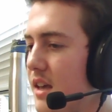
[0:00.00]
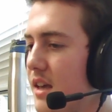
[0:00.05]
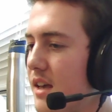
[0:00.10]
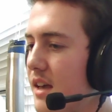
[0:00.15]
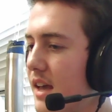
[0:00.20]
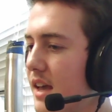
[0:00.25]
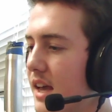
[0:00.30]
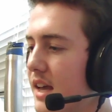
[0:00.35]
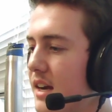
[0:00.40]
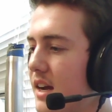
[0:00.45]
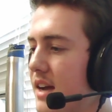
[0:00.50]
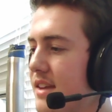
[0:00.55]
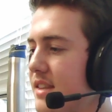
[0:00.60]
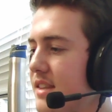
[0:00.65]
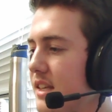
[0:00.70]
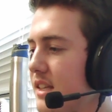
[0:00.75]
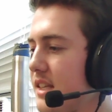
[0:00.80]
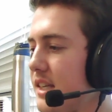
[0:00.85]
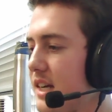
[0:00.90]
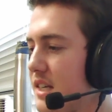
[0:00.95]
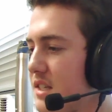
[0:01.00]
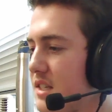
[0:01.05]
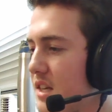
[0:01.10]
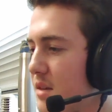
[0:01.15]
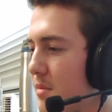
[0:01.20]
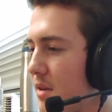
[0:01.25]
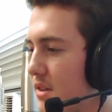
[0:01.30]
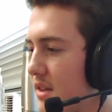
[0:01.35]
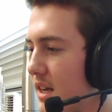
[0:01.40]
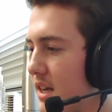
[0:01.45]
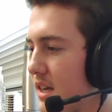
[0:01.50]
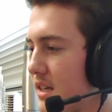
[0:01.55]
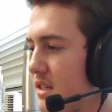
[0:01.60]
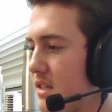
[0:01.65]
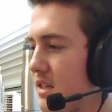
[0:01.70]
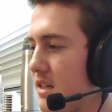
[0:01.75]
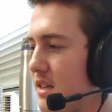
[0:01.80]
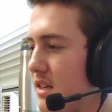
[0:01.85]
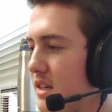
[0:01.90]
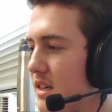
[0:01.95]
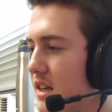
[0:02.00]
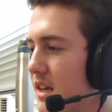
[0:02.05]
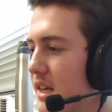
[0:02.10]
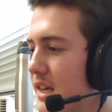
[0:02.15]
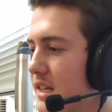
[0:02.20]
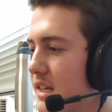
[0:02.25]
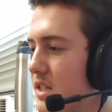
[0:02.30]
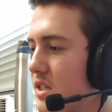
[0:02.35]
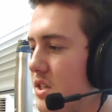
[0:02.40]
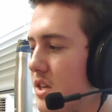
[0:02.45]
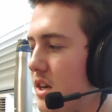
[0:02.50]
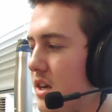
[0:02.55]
And I think the nice thing about this is